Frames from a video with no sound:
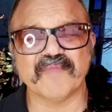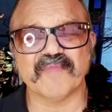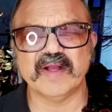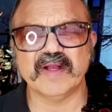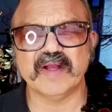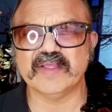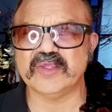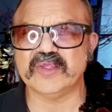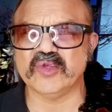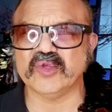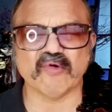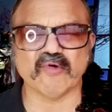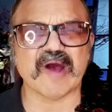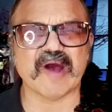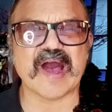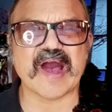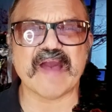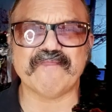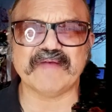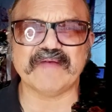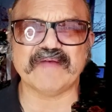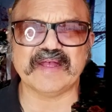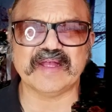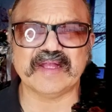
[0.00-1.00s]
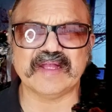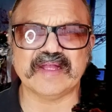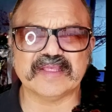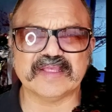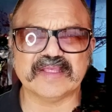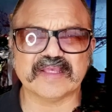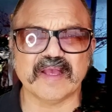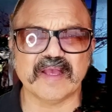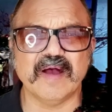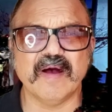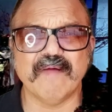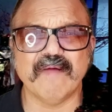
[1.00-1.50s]

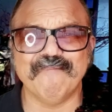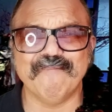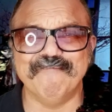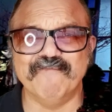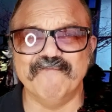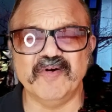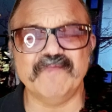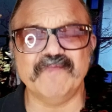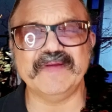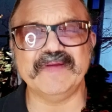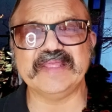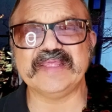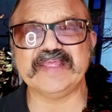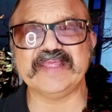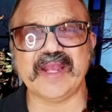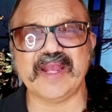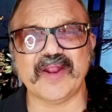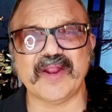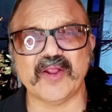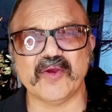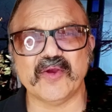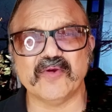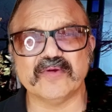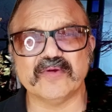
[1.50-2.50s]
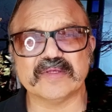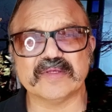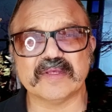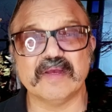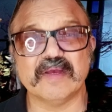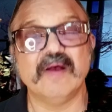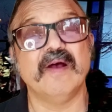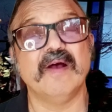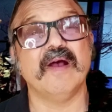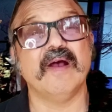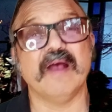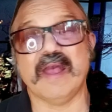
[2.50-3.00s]
Drive-ins, movie theaters,
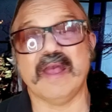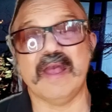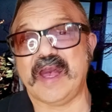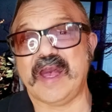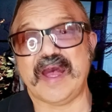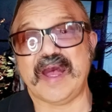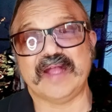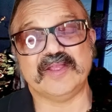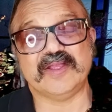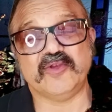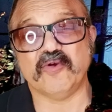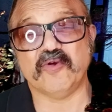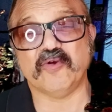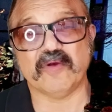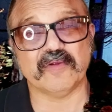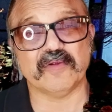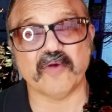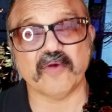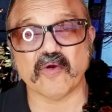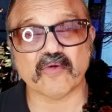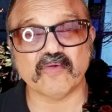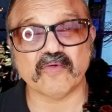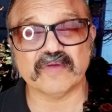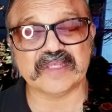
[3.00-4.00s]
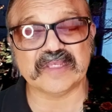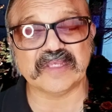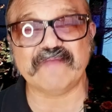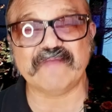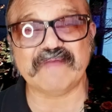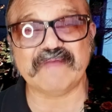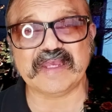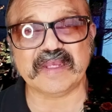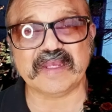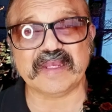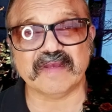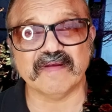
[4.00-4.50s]
and your local
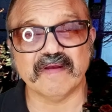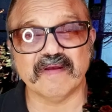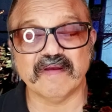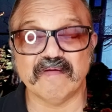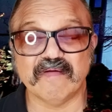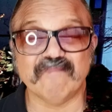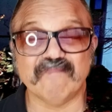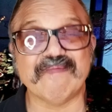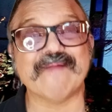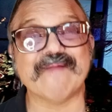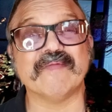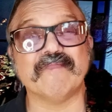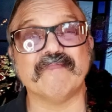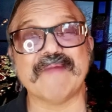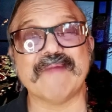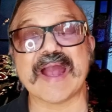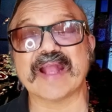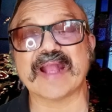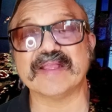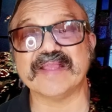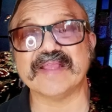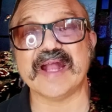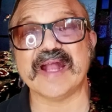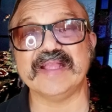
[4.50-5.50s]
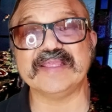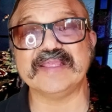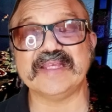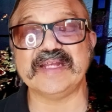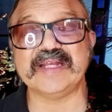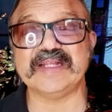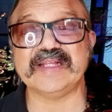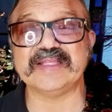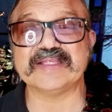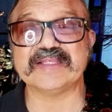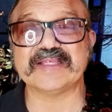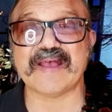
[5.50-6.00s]
TV. Remember, back in
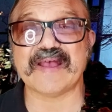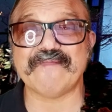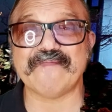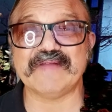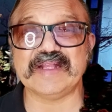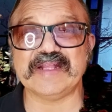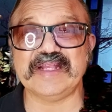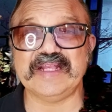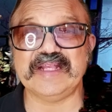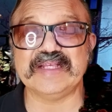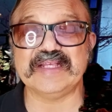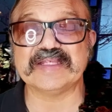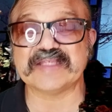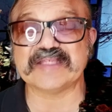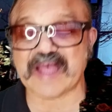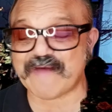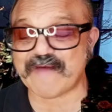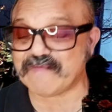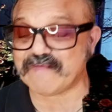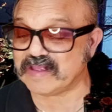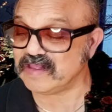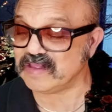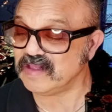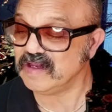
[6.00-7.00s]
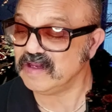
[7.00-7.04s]
1977,